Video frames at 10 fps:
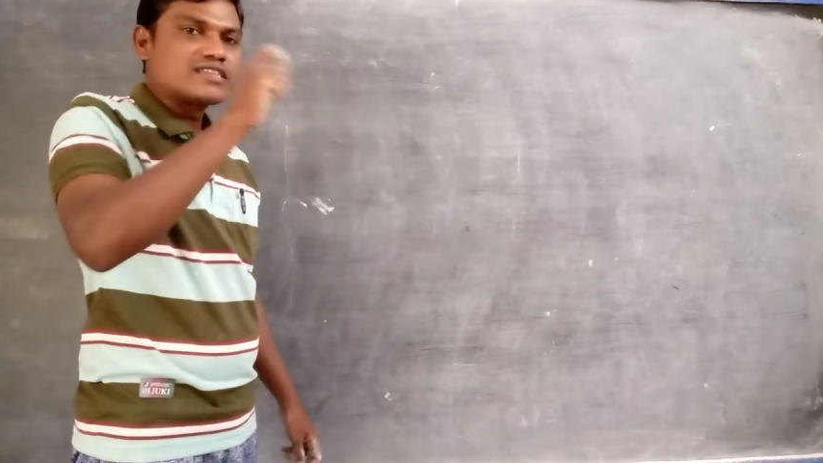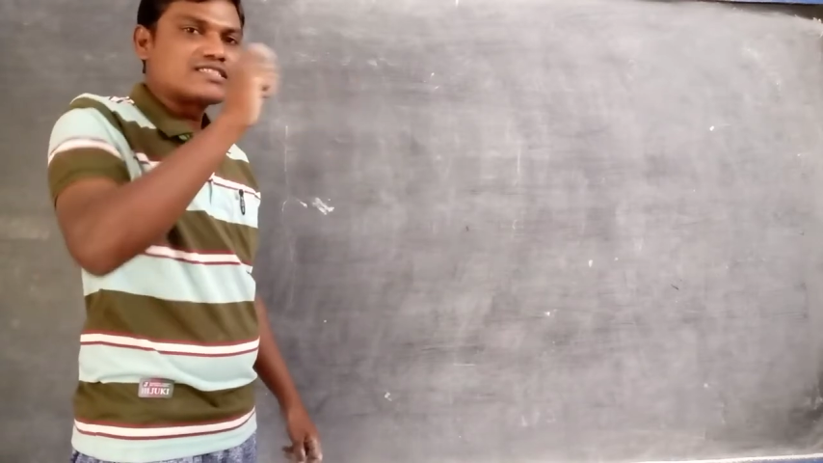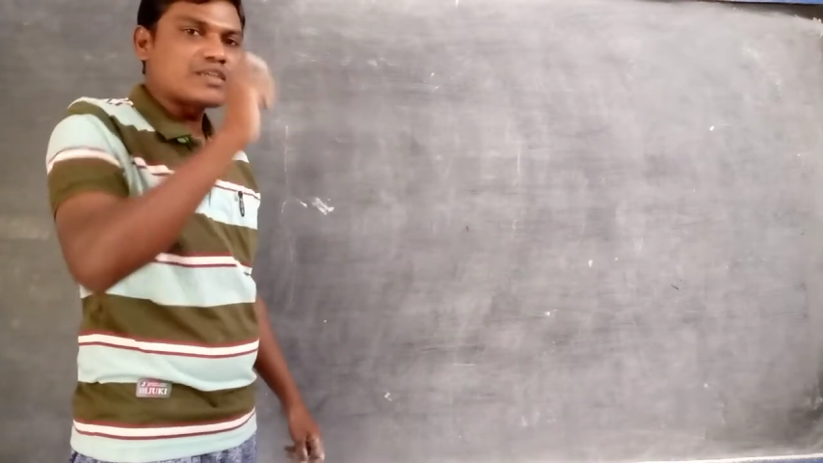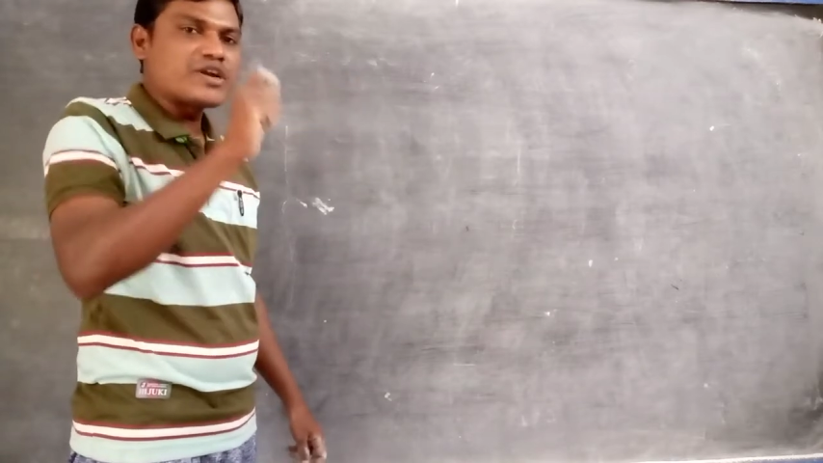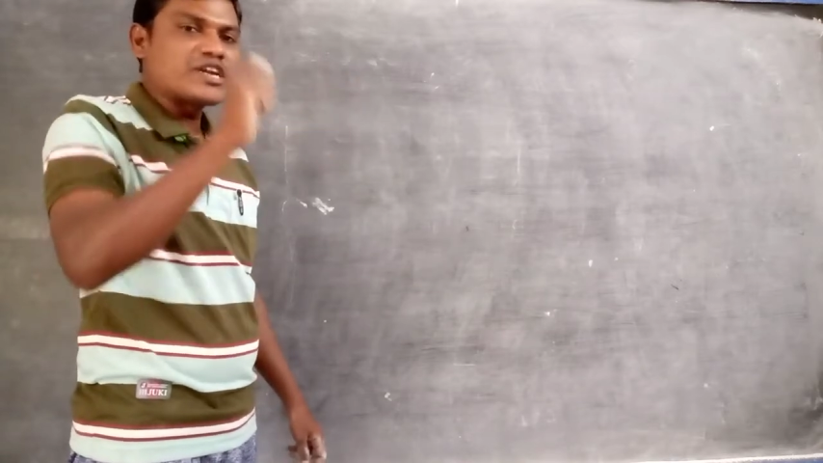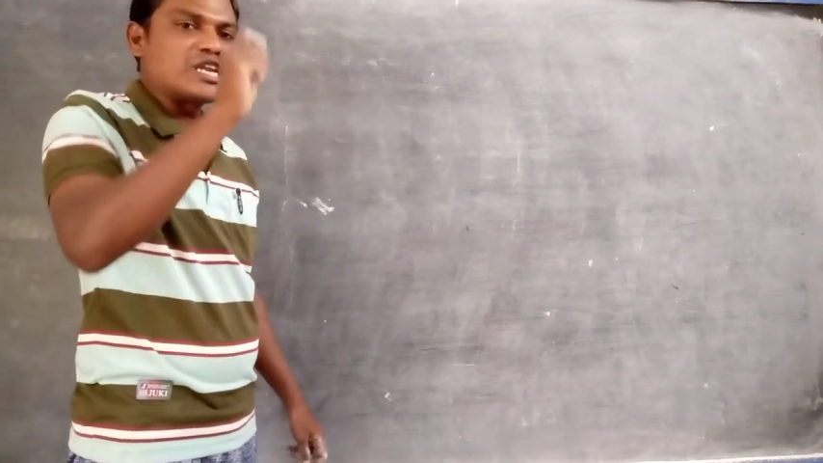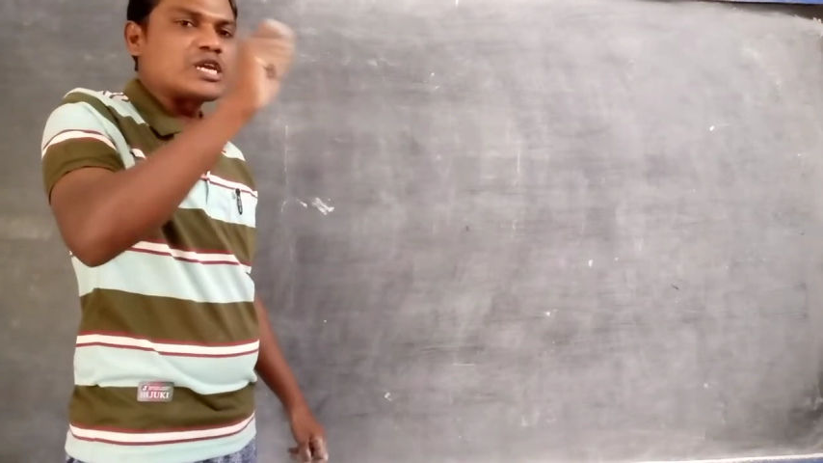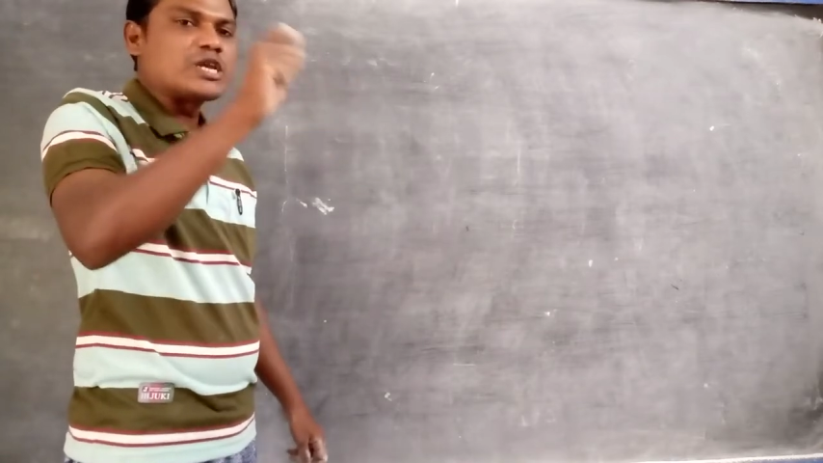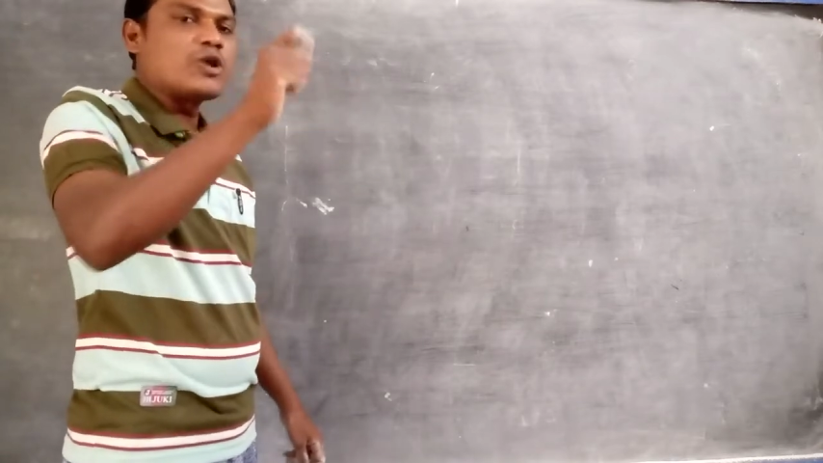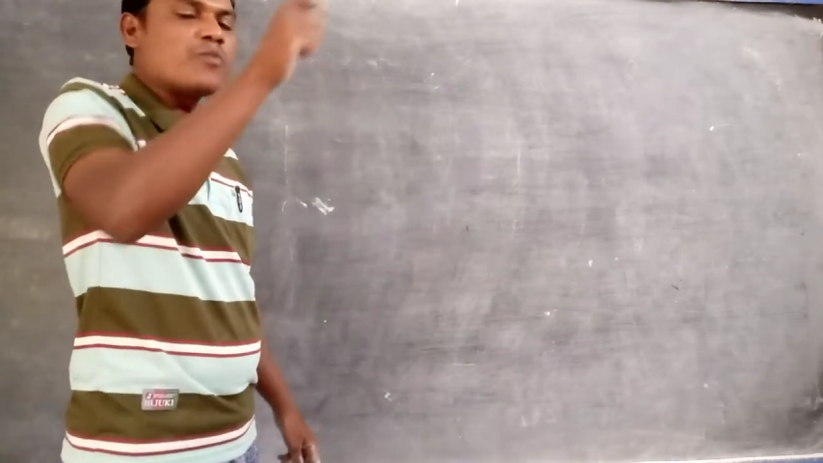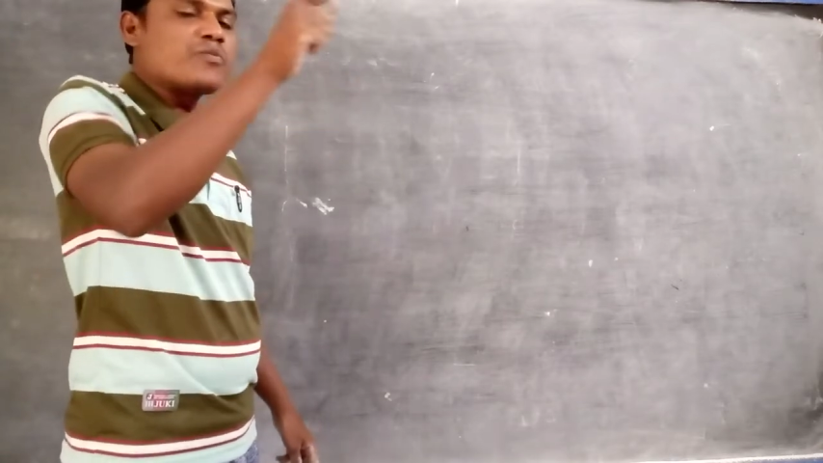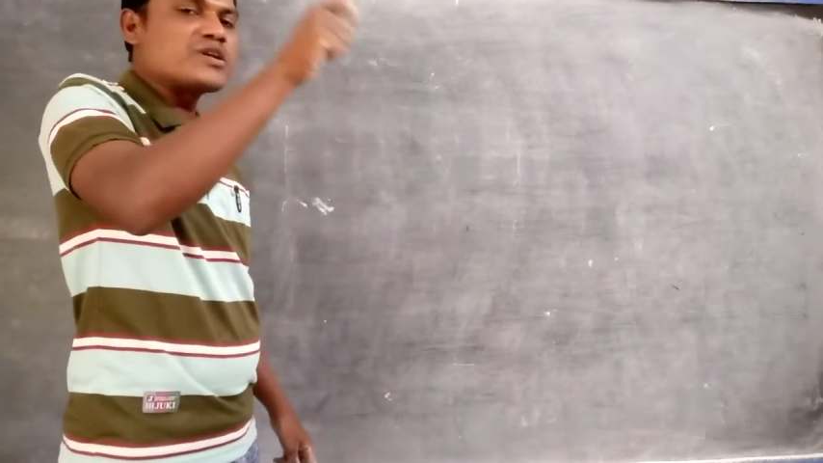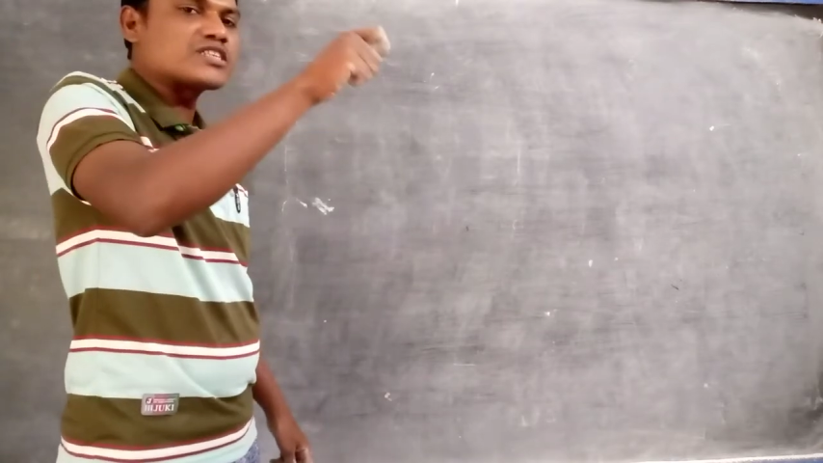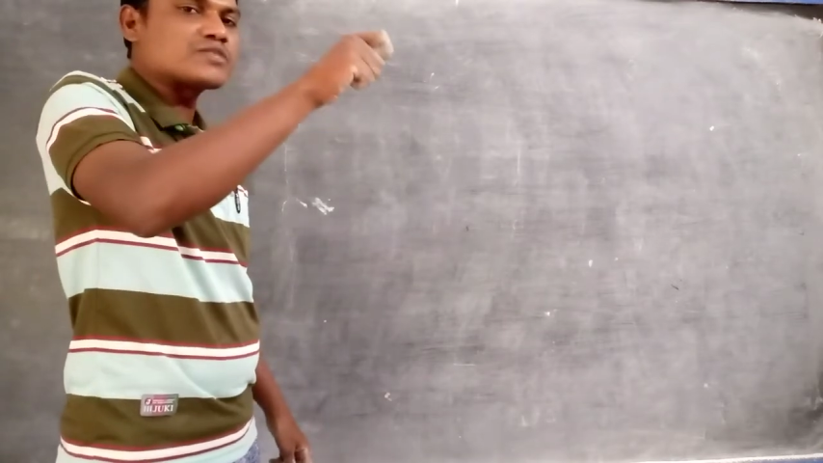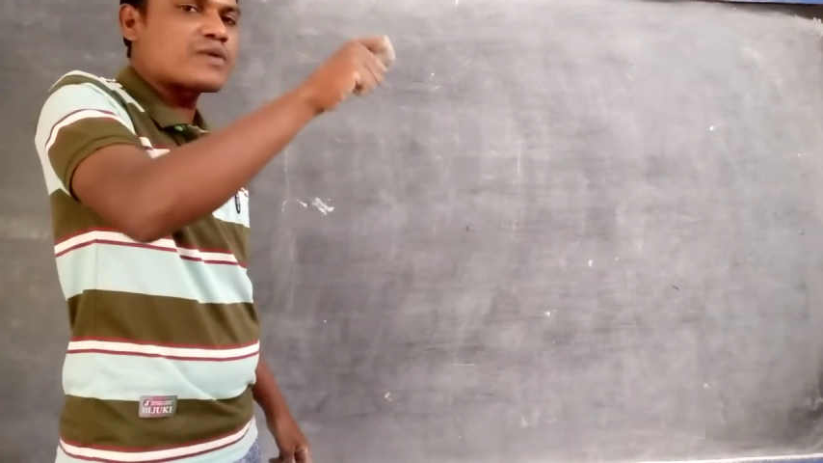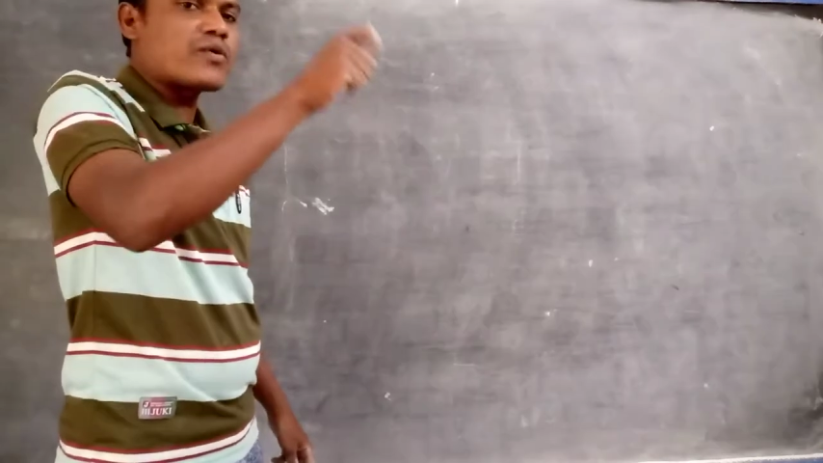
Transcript: 70 kilometers per